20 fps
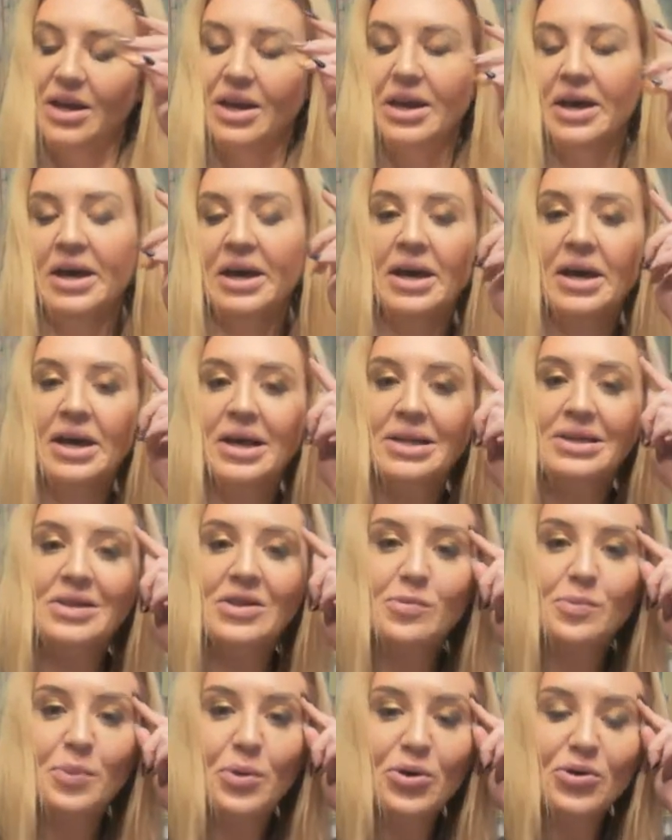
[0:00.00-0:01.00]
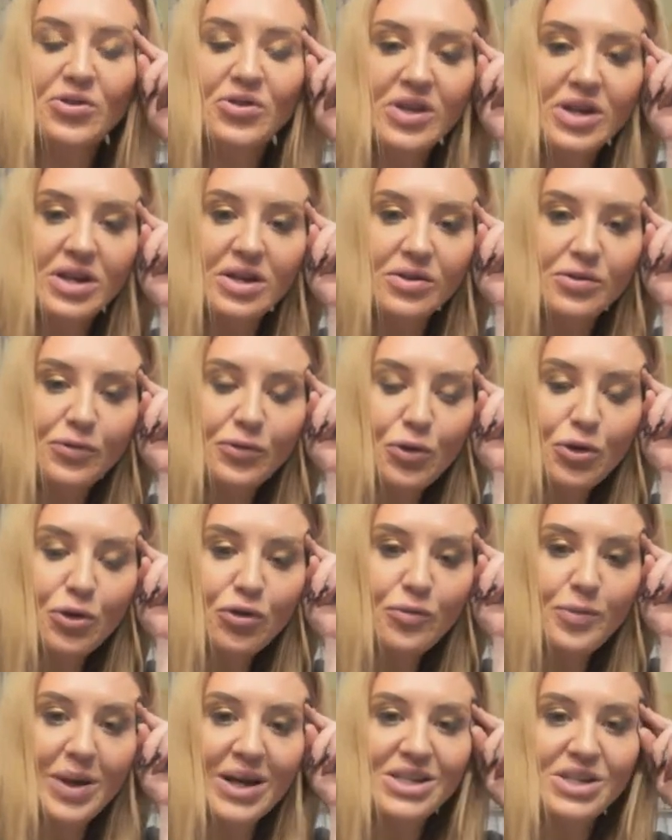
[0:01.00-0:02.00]
This person, Four
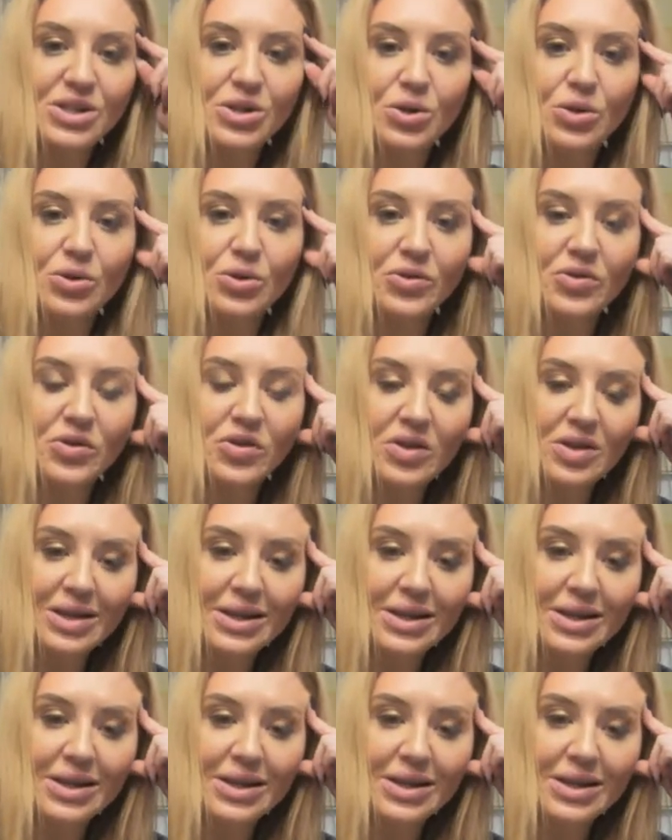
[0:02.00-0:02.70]
of Pentacles,